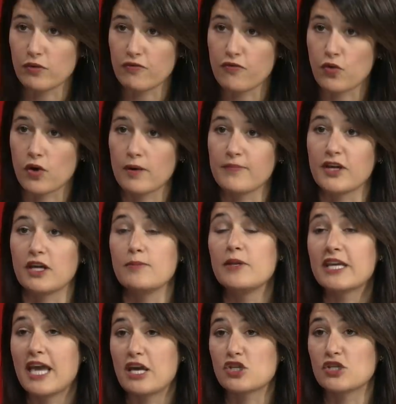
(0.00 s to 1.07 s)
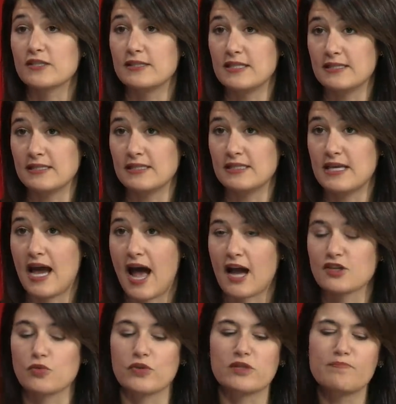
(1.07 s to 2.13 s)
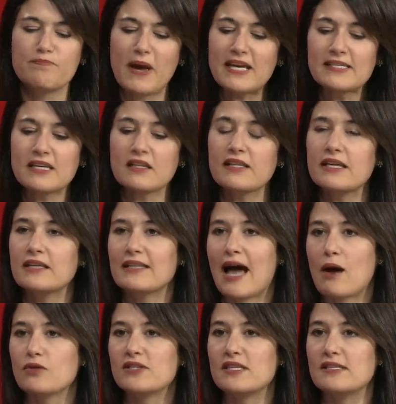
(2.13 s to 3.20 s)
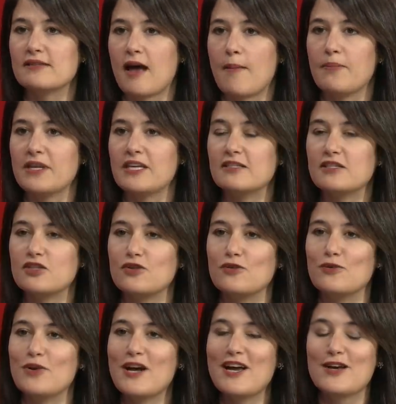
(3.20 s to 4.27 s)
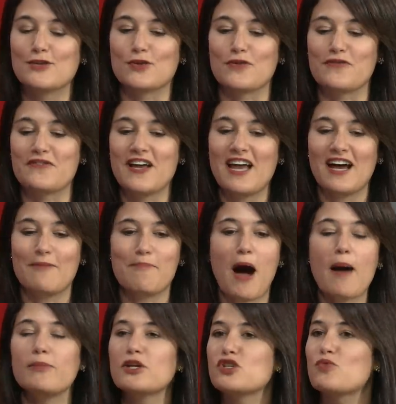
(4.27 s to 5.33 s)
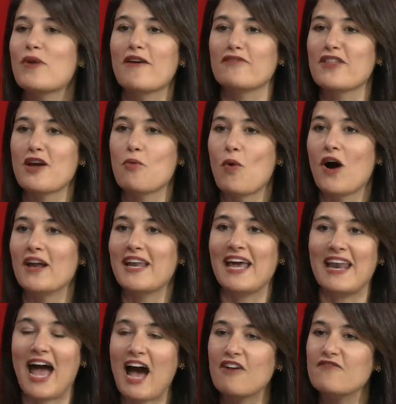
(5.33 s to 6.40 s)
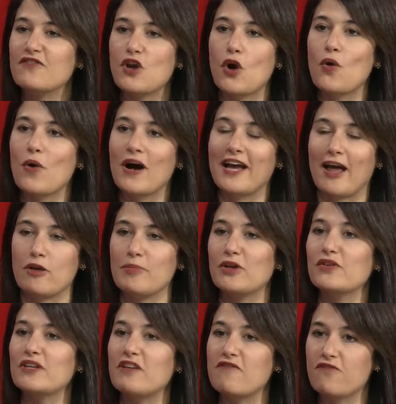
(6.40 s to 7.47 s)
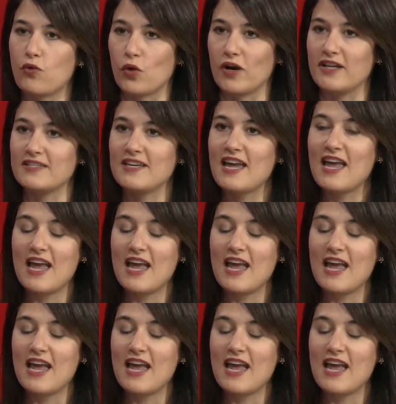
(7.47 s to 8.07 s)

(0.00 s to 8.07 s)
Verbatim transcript: reform reform, the Communications Decency Act, which basically allows these companies to sort of publish whatever they want and have no accountability for it.